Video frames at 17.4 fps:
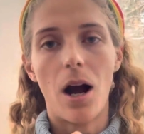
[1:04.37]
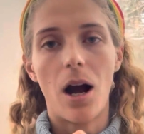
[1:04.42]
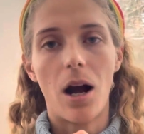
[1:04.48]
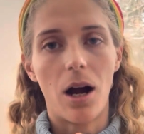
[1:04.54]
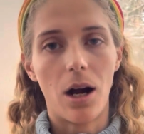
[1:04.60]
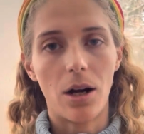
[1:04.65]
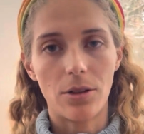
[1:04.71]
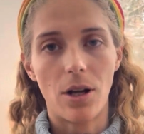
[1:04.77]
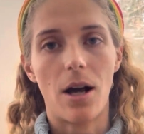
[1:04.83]

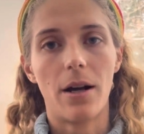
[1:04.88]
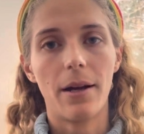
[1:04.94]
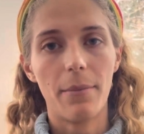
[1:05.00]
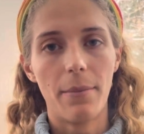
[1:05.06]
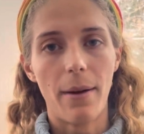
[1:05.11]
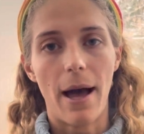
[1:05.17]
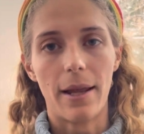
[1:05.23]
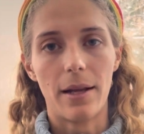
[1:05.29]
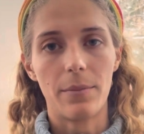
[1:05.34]
are not
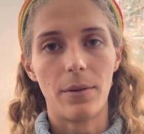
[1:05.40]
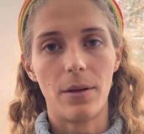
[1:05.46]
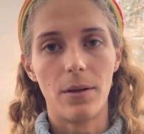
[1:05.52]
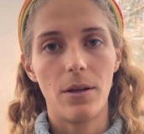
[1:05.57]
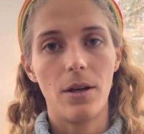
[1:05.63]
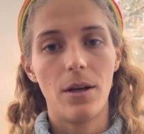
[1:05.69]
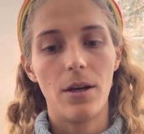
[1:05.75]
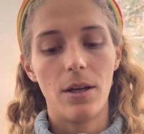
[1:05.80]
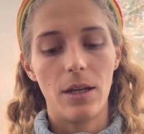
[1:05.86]
compatible.
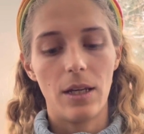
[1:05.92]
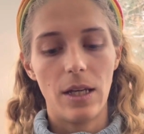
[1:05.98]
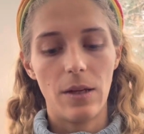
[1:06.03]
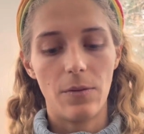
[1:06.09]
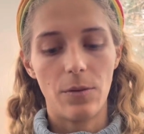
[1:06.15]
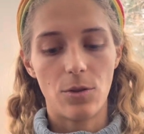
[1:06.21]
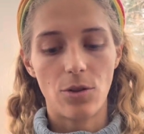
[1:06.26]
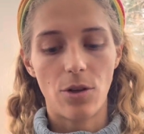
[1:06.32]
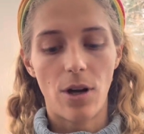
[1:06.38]
If
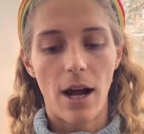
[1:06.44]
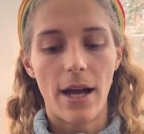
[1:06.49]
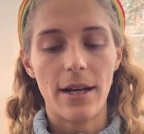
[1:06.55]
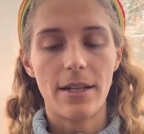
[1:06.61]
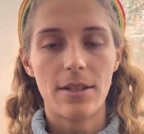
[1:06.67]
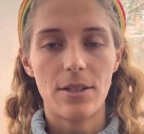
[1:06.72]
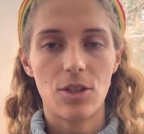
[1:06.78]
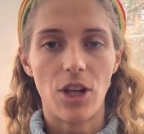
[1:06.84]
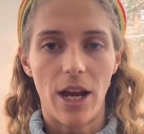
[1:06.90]
you try
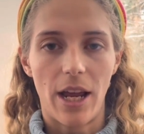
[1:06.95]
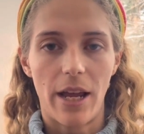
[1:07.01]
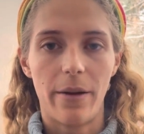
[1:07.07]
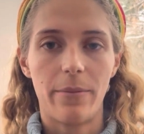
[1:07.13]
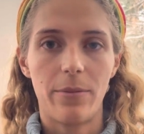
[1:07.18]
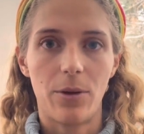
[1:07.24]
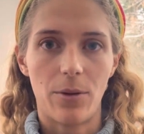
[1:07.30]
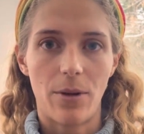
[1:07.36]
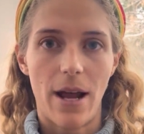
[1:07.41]
to jam
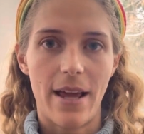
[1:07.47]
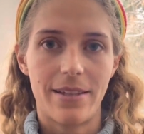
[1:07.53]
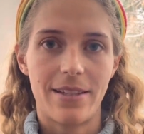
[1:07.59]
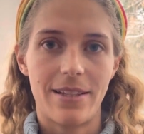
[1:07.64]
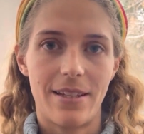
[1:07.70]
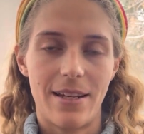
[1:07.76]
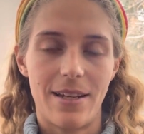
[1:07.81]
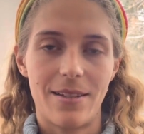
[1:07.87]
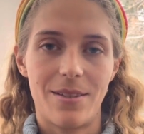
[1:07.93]
your
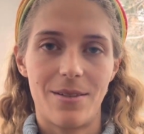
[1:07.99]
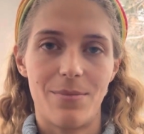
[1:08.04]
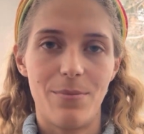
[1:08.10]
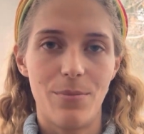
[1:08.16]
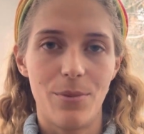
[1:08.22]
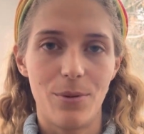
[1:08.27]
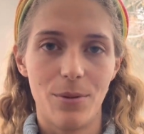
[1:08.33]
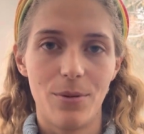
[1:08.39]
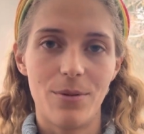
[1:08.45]
SNS
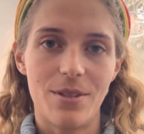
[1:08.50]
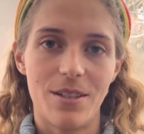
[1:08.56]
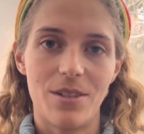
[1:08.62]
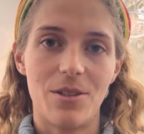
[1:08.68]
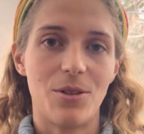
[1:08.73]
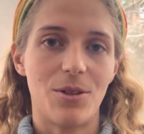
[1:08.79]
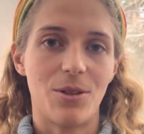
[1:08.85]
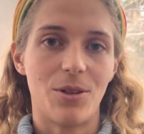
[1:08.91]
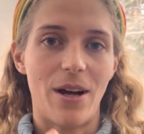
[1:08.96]
boots
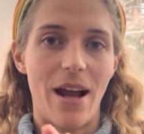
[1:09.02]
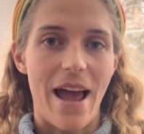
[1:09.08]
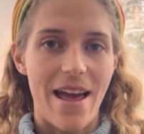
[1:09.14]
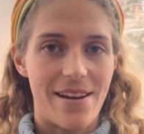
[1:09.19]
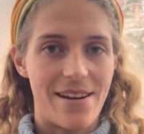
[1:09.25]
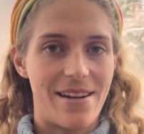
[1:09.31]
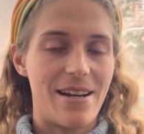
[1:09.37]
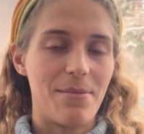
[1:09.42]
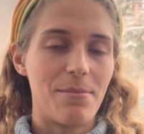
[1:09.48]
into your
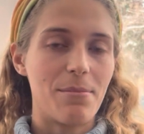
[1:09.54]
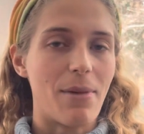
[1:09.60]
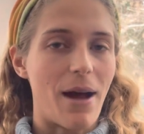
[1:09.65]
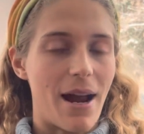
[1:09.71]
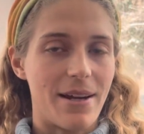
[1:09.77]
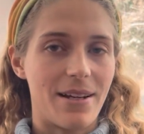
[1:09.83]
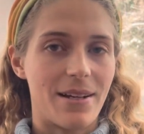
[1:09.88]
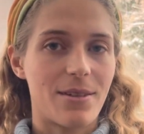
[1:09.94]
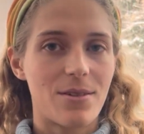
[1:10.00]
NNN
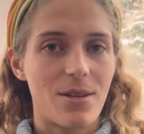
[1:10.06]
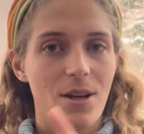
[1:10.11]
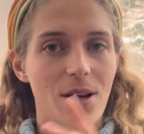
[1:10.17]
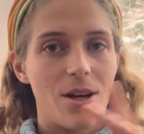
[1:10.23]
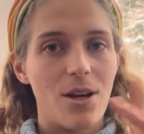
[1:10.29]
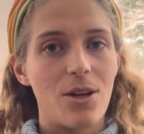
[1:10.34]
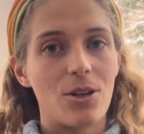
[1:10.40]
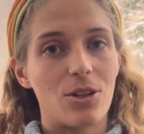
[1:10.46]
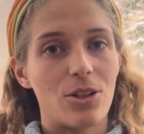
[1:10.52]
bindings,
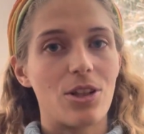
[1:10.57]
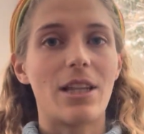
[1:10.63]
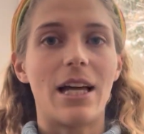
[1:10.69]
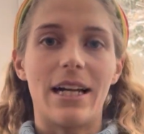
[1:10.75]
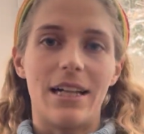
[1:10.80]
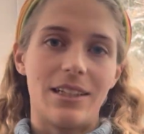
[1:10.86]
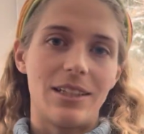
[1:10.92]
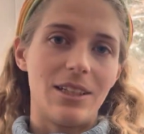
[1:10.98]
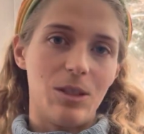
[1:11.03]

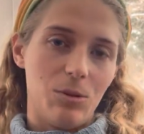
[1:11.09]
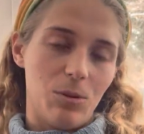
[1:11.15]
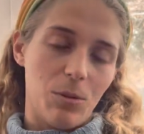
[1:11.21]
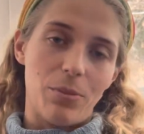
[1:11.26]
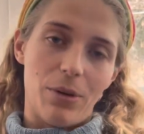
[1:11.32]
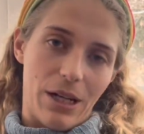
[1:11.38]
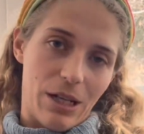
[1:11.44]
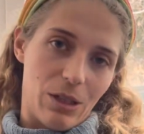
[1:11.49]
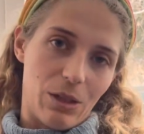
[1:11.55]
likely you will
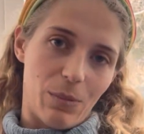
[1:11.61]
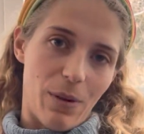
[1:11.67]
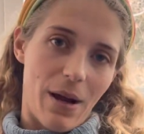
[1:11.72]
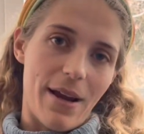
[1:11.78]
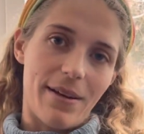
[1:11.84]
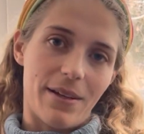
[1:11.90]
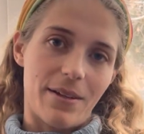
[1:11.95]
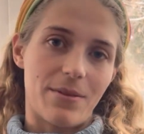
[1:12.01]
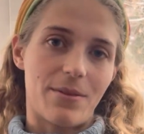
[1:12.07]
break your
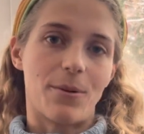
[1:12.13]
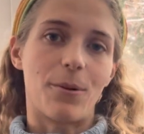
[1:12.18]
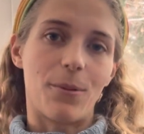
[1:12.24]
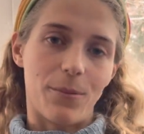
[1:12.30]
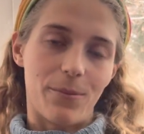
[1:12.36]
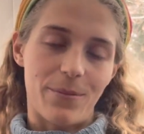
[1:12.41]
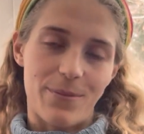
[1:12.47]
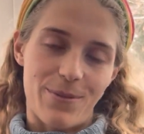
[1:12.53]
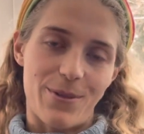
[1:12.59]
bindings.
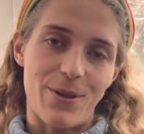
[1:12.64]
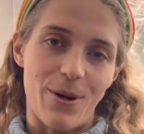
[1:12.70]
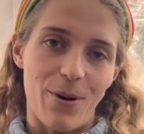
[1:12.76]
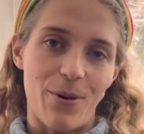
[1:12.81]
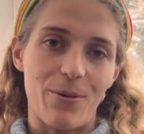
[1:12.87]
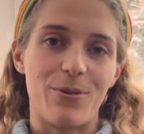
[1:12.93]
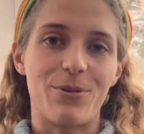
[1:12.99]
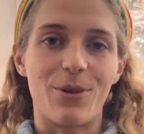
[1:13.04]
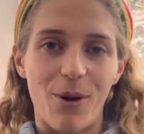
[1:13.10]

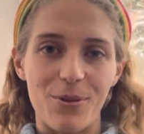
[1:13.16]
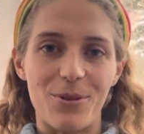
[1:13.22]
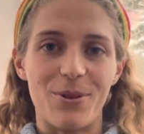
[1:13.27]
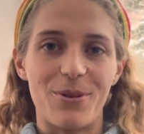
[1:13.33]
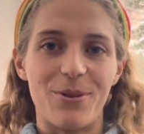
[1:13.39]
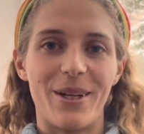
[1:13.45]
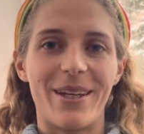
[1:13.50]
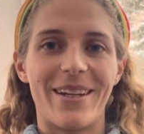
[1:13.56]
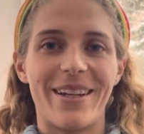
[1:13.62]
So don't do
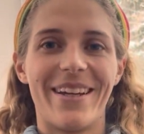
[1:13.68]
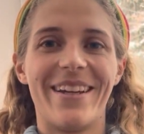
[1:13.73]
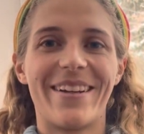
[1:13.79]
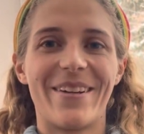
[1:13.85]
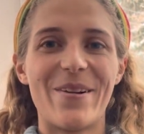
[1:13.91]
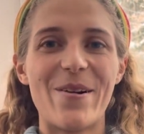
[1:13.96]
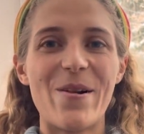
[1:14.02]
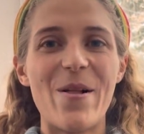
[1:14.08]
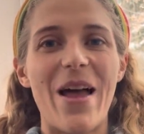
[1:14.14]
it
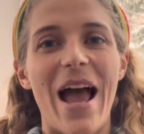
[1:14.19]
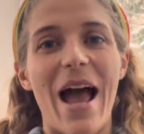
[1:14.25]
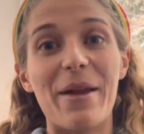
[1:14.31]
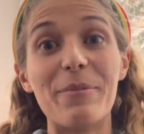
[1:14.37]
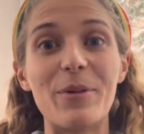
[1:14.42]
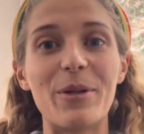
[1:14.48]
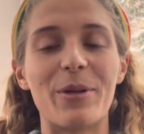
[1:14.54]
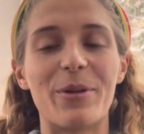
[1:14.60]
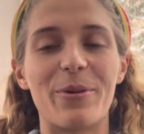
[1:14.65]
and
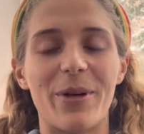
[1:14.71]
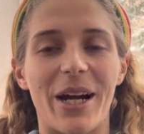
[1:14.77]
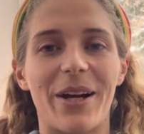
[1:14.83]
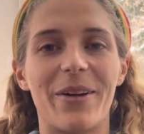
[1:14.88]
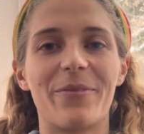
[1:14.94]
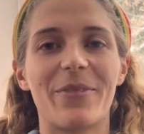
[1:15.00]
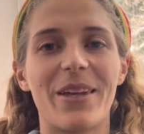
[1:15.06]
be aware.